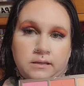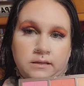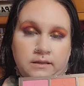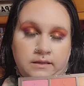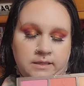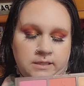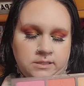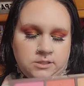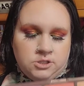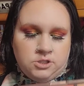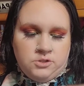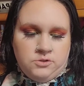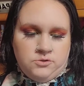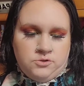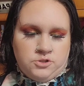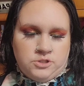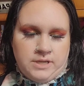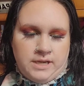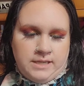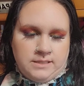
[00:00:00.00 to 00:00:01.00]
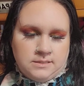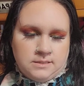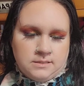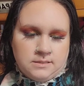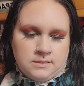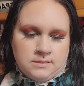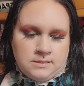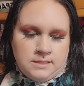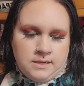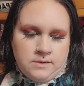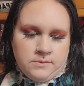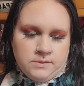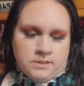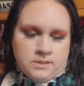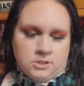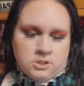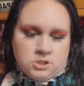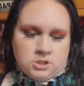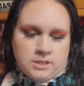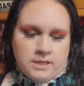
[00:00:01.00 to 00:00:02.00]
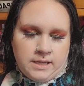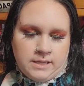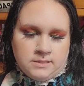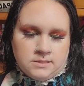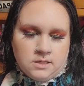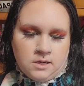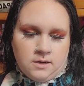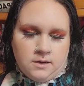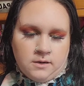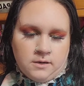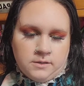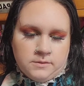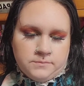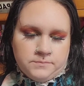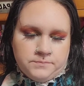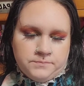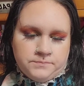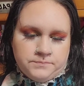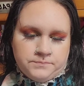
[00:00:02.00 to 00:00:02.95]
these two shades. Does it say what the shades are?